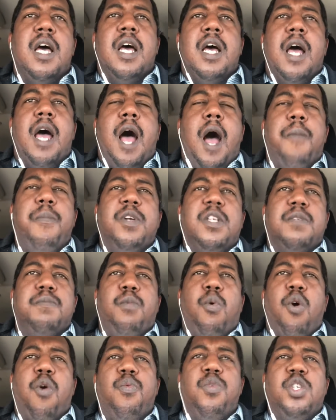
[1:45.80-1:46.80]
how much
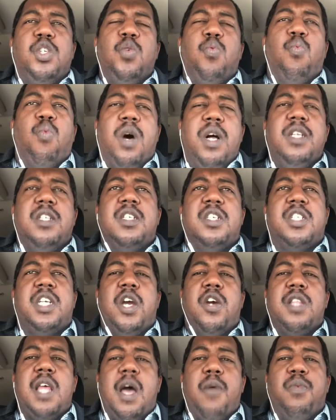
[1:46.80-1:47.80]
more would you want to
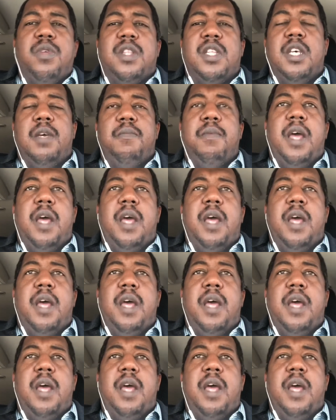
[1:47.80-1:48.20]
share that with them